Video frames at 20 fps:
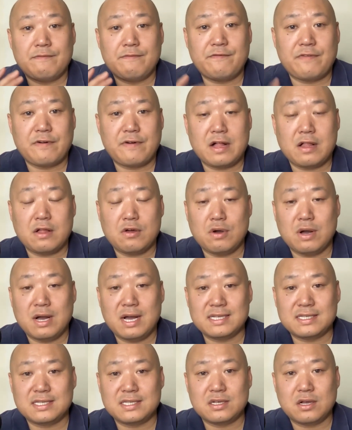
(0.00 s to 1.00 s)
Follow
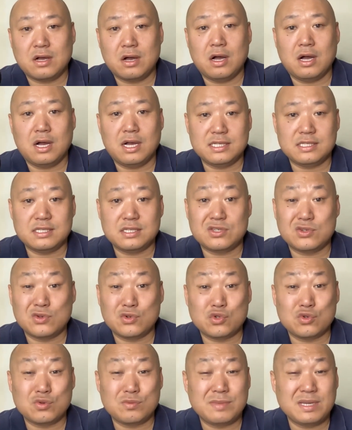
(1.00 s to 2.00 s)
us on
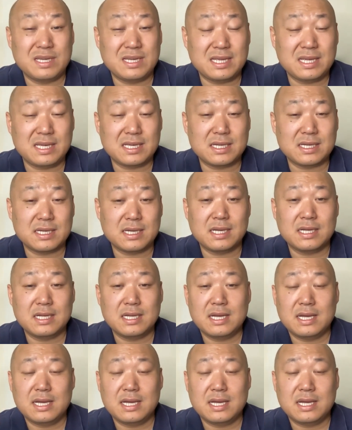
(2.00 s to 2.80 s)
social media.